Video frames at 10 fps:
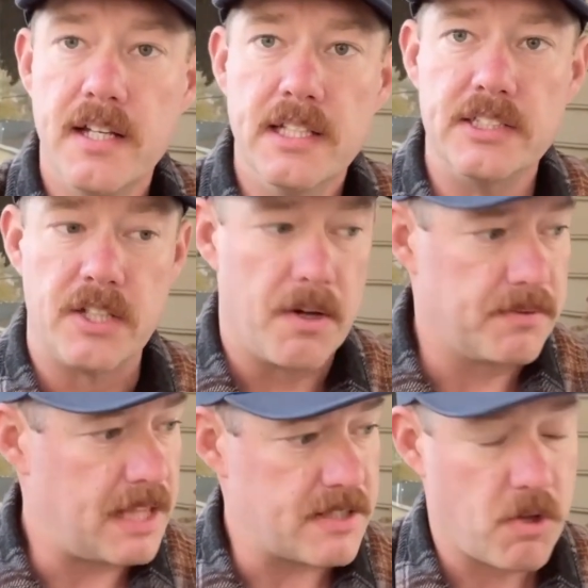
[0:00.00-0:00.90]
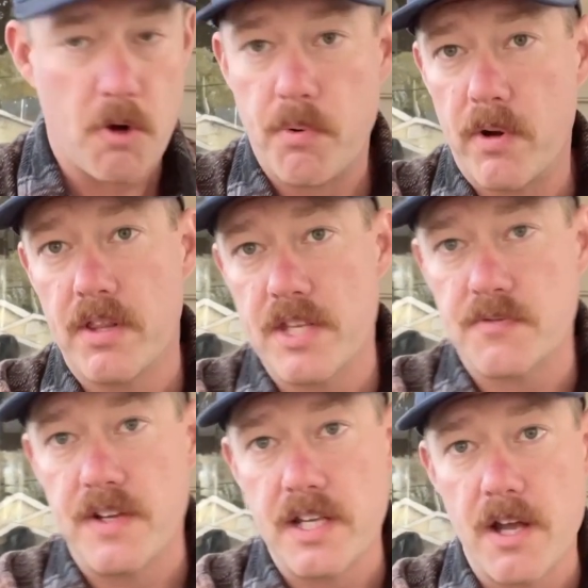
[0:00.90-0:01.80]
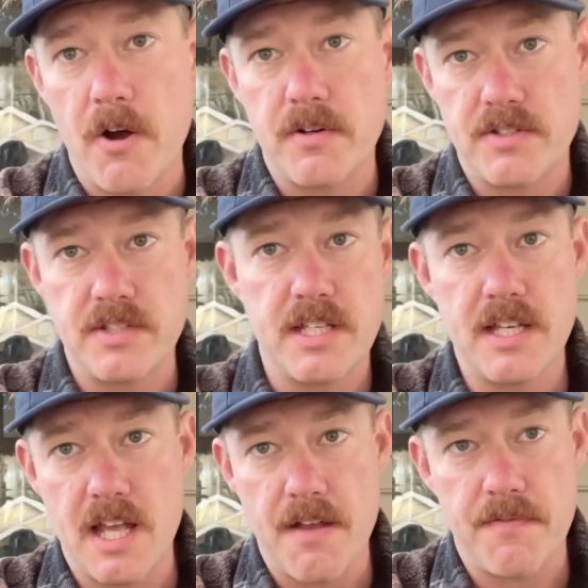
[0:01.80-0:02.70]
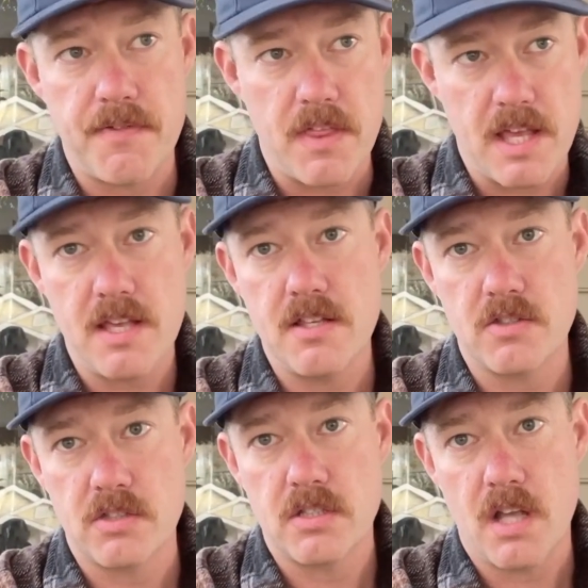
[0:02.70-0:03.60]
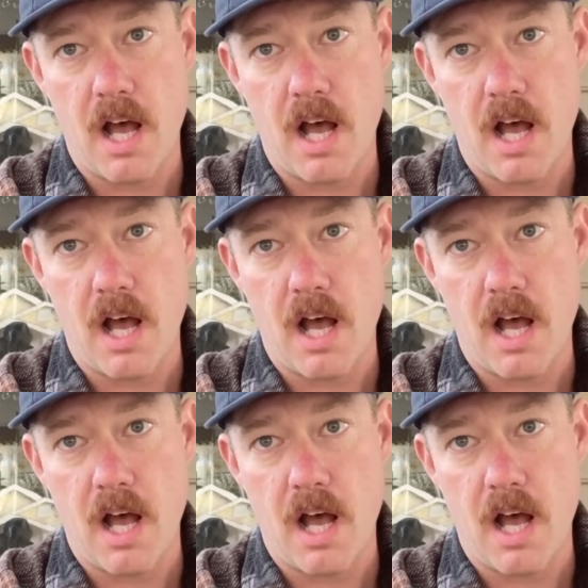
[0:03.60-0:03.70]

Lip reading: So that's the whole point of this video, to see if this